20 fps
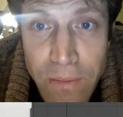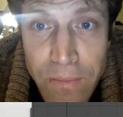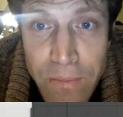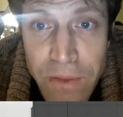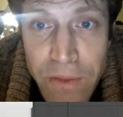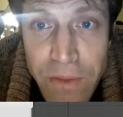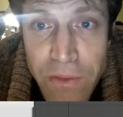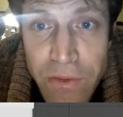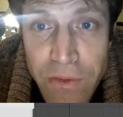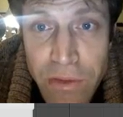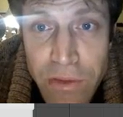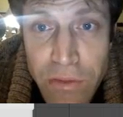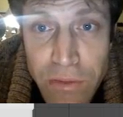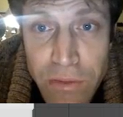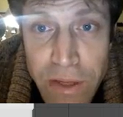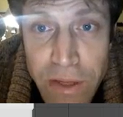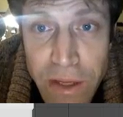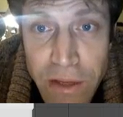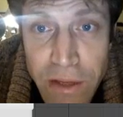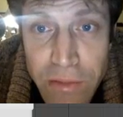If it's
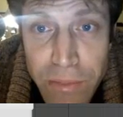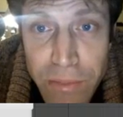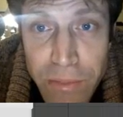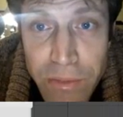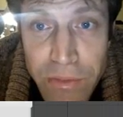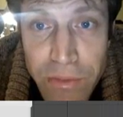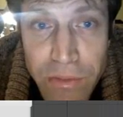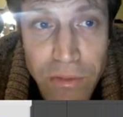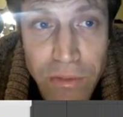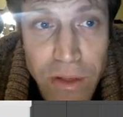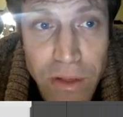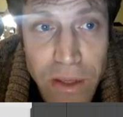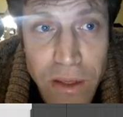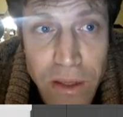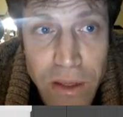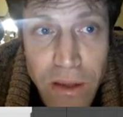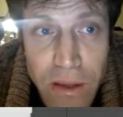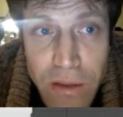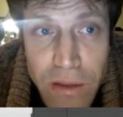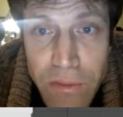3x plus
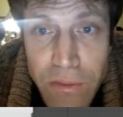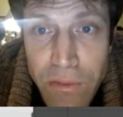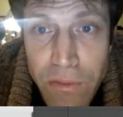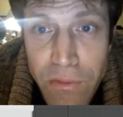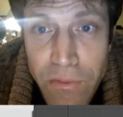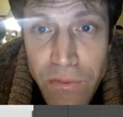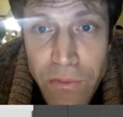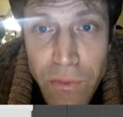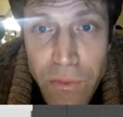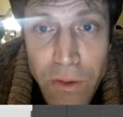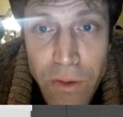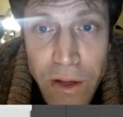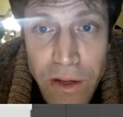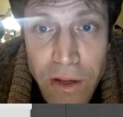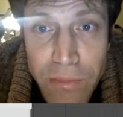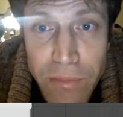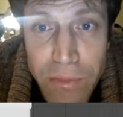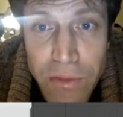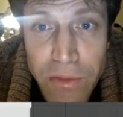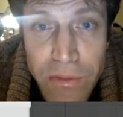3,
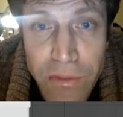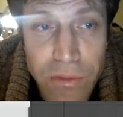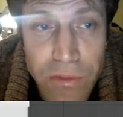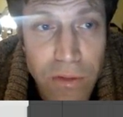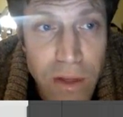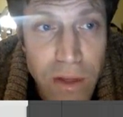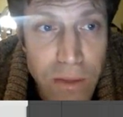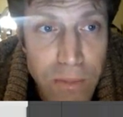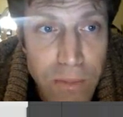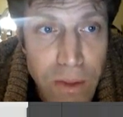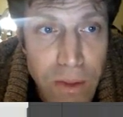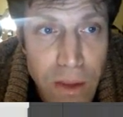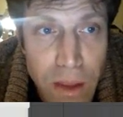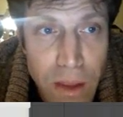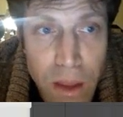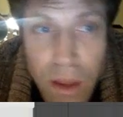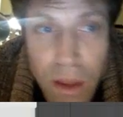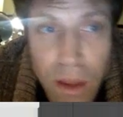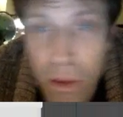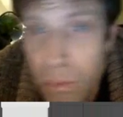4x plus 3.
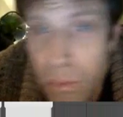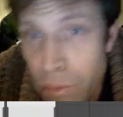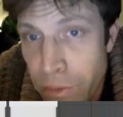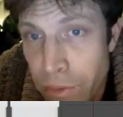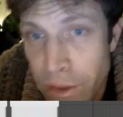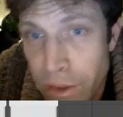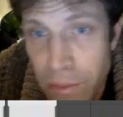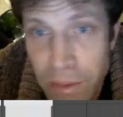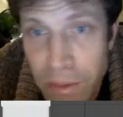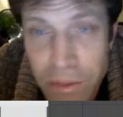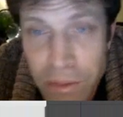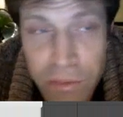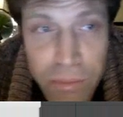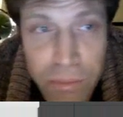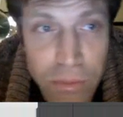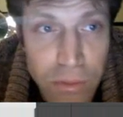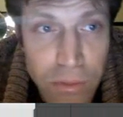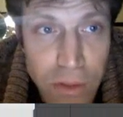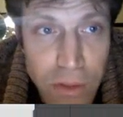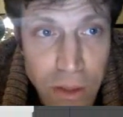Cool thing about this
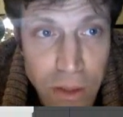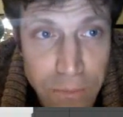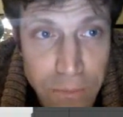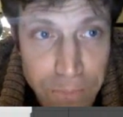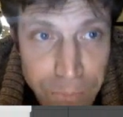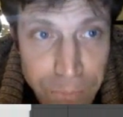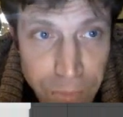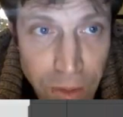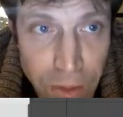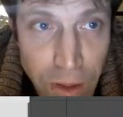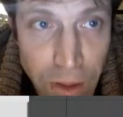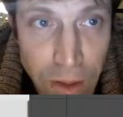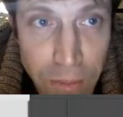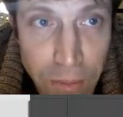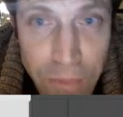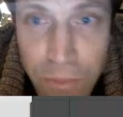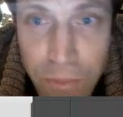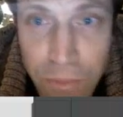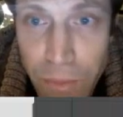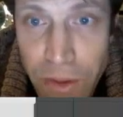program,
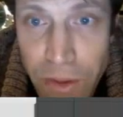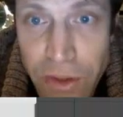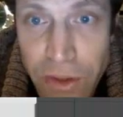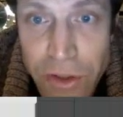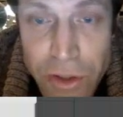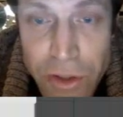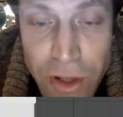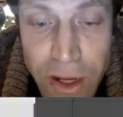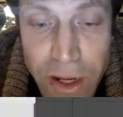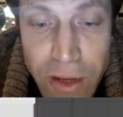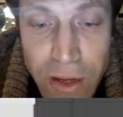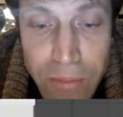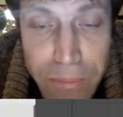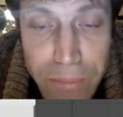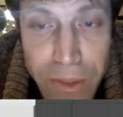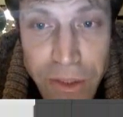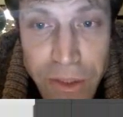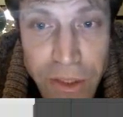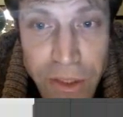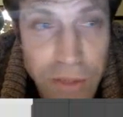if you want to just try a
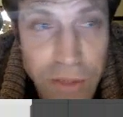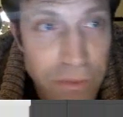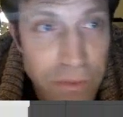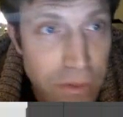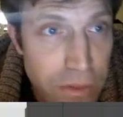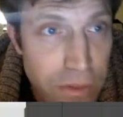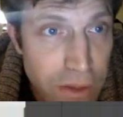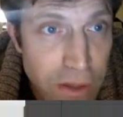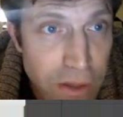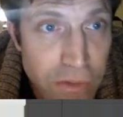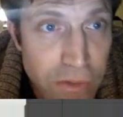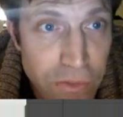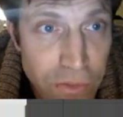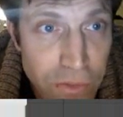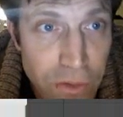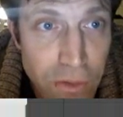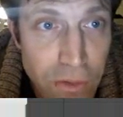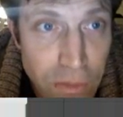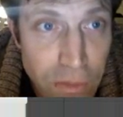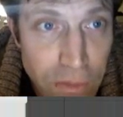bunch of different things
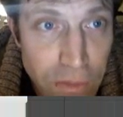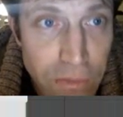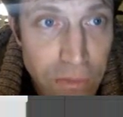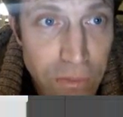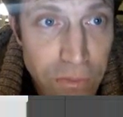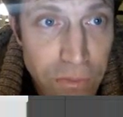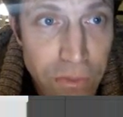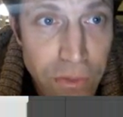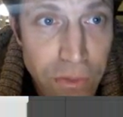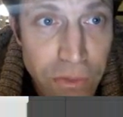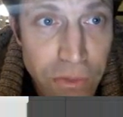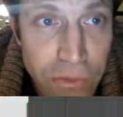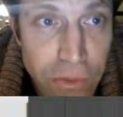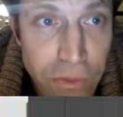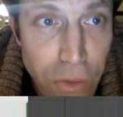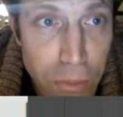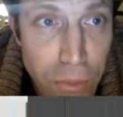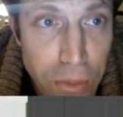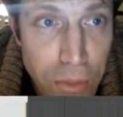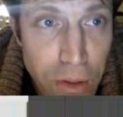for the
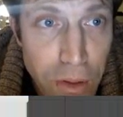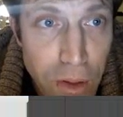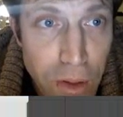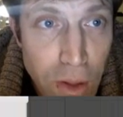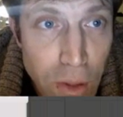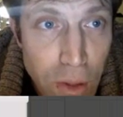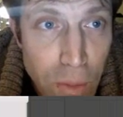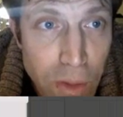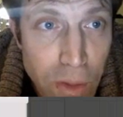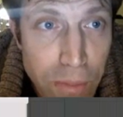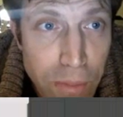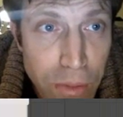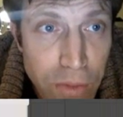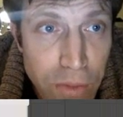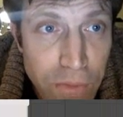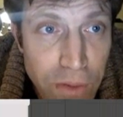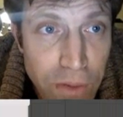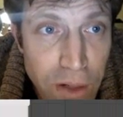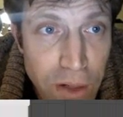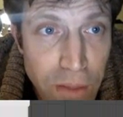slope, you can put a
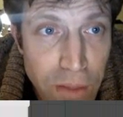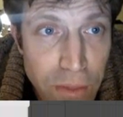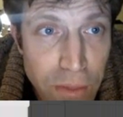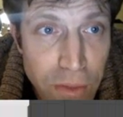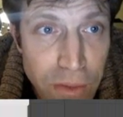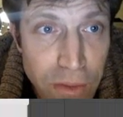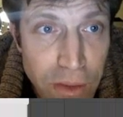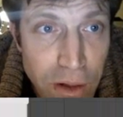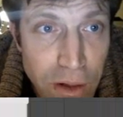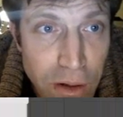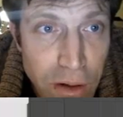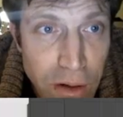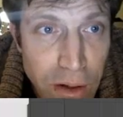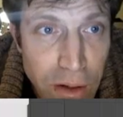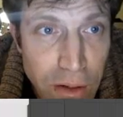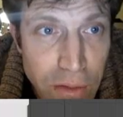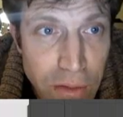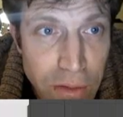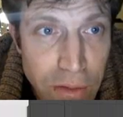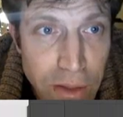variable in there
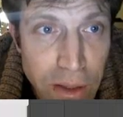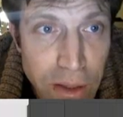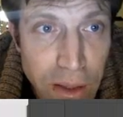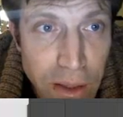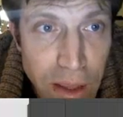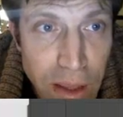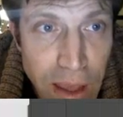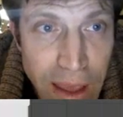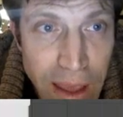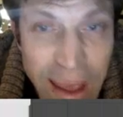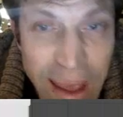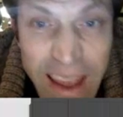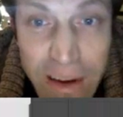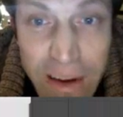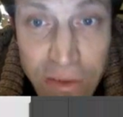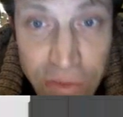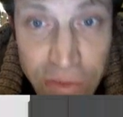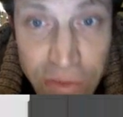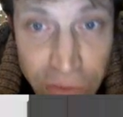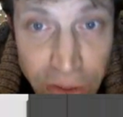and click
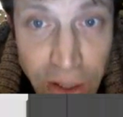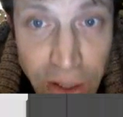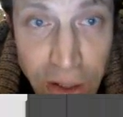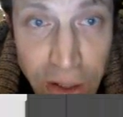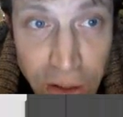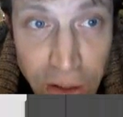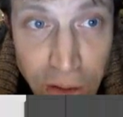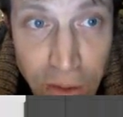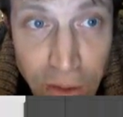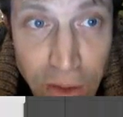Add Slider.